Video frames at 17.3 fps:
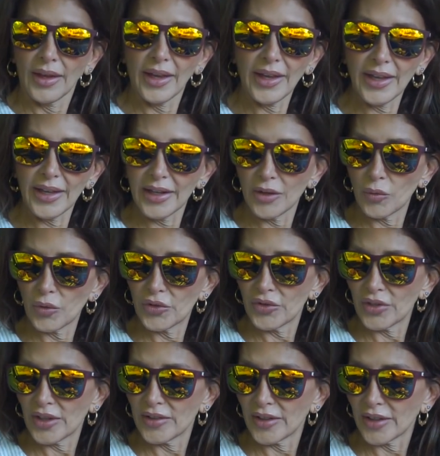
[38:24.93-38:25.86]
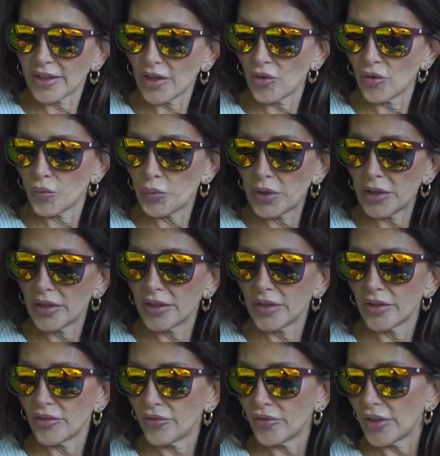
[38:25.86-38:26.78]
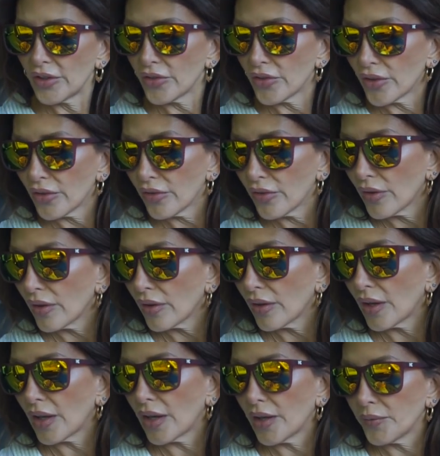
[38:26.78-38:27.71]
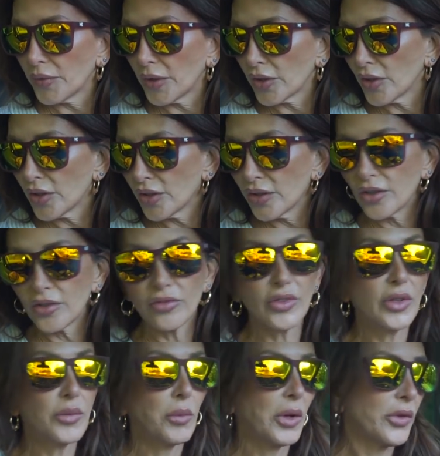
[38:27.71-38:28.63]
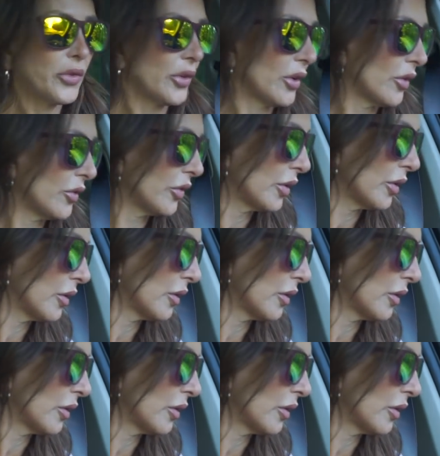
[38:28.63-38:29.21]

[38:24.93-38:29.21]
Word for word: And it would sound like I was being defensive. And I'm not going to defend myself.